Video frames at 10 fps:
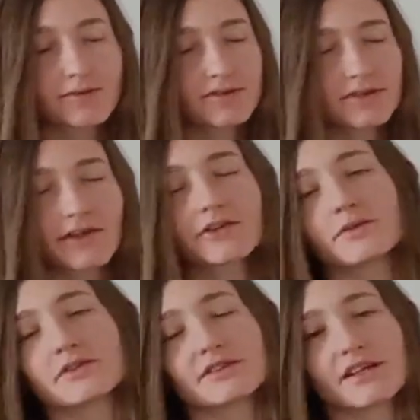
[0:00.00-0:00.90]
you will start
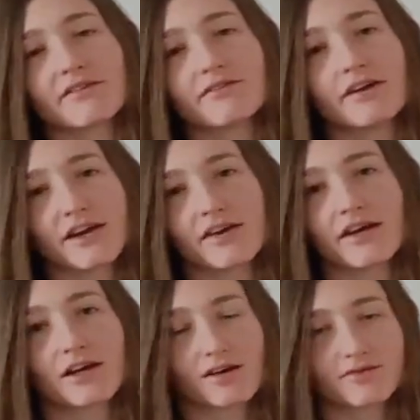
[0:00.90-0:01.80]
noticing a very
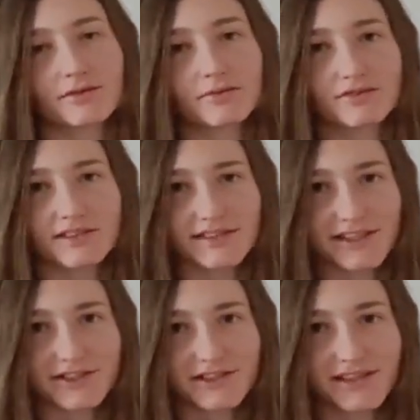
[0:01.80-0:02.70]
uncomfortable
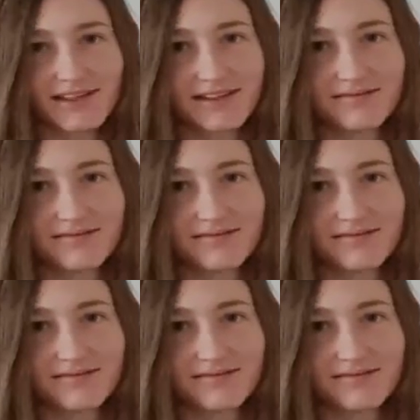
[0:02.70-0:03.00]
sensation.